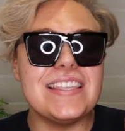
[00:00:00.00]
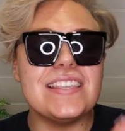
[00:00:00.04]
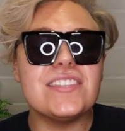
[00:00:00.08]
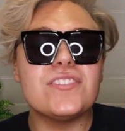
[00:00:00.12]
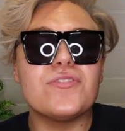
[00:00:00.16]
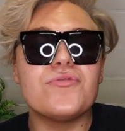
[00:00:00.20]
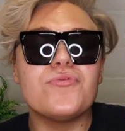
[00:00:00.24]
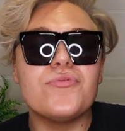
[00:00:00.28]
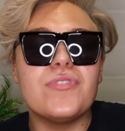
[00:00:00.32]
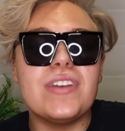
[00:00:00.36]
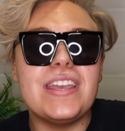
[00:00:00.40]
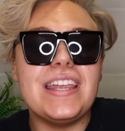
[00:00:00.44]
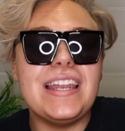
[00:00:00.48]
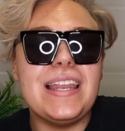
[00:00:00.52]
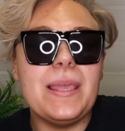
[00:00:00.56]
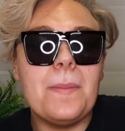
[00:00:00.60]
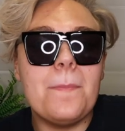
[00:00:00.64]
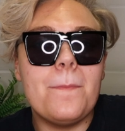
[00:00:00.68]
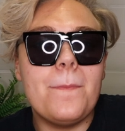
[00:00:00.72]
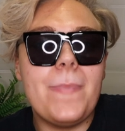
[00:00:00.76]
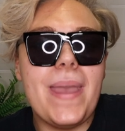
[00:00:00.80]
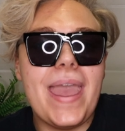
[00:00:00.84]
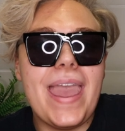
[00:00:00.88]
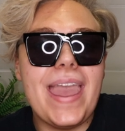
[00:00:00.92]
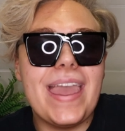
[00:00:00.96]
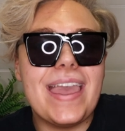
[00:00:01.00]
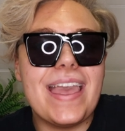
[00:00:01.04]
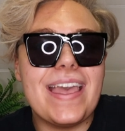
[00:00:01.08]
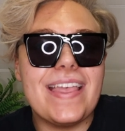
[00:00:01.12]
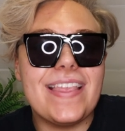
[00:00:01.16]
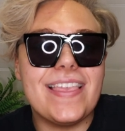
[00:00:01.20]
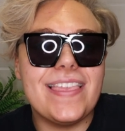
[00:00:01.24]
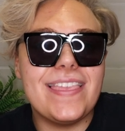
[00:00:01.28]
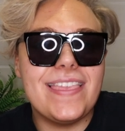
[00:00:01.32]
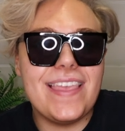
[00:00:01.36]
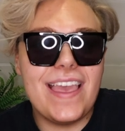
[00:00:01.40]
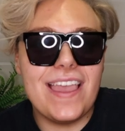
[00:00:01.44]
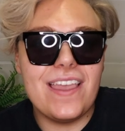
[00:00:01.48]
is a really big
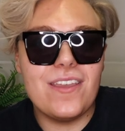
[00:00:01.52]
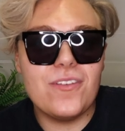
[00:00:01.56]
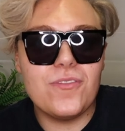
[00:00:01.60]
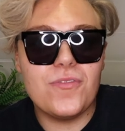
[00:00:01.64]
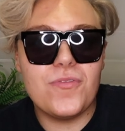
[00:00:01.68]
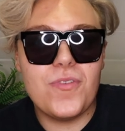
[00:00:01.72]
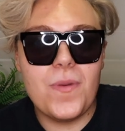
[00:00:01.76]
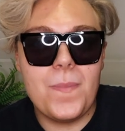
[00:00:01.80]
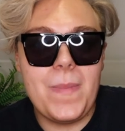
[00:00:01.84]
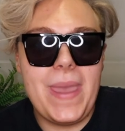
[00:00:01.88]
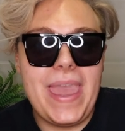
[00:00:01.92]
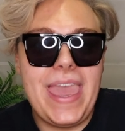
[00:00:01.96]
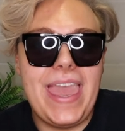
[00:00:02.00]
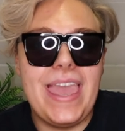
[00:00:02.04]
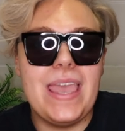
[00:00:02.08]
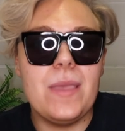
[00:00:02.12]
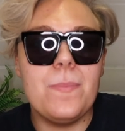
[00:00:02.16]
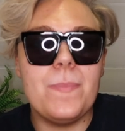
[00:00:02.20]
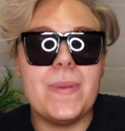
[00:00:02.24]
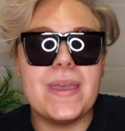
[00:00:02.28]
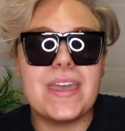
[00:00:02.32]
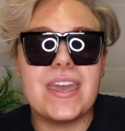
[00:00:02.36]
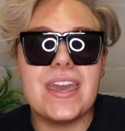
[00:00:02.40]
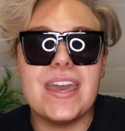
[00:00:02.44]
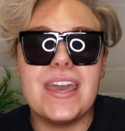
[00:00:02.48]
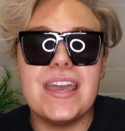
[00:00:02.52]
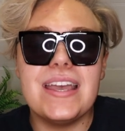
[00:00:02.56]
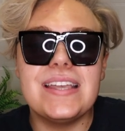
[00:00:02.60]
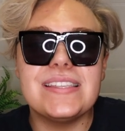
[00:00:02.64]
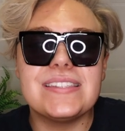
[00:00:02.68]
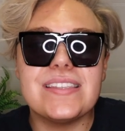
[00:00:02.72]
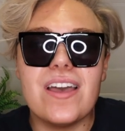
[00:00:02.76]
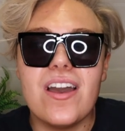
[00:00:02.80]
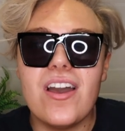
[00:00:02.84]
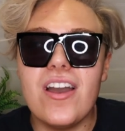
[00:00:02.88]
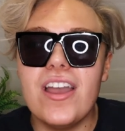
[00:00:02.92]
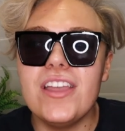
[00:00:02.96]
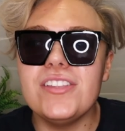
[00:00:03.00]
thing for me,
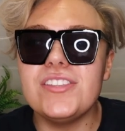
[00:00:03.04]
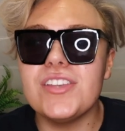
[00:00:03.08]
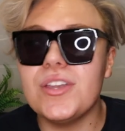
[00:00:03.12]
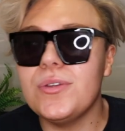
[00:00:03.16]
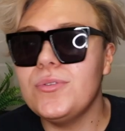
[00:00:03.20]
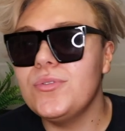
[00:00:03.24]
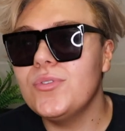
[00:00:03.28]
because I